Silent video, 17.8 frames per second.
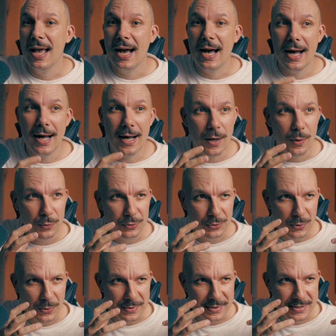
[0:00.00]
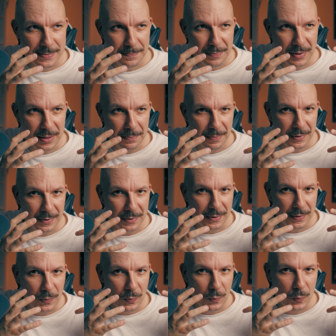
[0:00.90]
how those
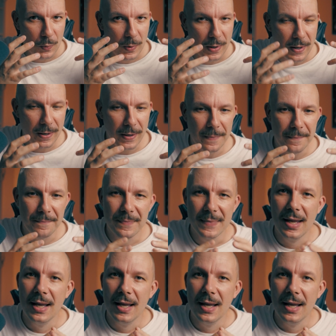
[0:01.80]
people were